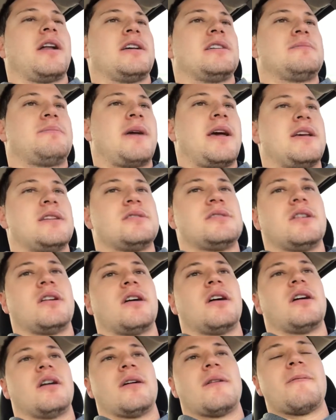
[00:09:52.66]

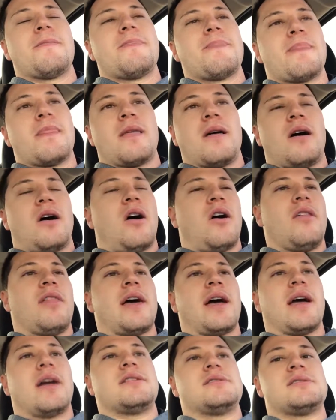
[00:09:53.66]
spacer, all
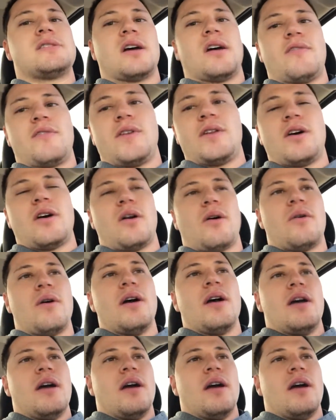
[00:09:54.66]
that stuff, you know.